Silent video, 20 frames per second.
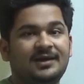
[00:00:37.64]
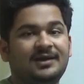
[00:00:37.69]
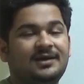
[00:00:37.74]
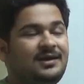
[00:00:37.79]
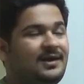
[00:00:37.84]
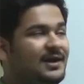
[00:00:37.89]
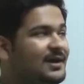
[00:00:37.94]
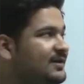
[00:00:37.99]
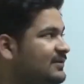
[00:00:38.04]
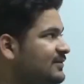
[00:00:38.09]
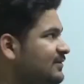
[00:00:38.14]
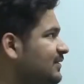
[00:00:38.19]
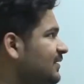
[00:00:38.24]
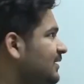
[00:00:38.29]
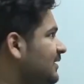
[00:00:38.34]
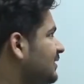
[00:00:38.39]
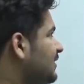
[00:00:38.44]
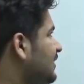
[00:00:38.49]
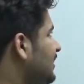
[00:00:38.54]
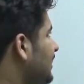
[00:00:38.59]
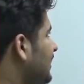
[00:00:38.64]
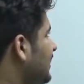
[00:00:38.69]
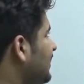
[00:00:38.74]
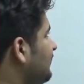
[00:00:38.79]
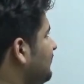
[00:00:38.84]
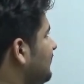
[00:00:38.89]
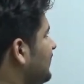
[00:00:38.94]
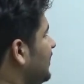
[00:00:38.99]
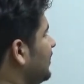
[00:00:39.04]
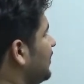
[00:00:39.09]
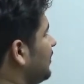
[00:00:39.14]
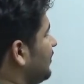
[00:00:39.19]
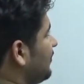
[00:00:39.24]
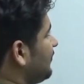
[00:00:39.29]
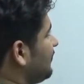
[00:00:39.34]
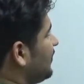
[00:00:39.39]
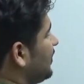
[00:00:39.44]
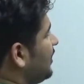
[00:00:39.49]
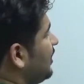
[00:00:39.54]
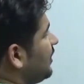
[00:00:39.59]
let us see the DFT of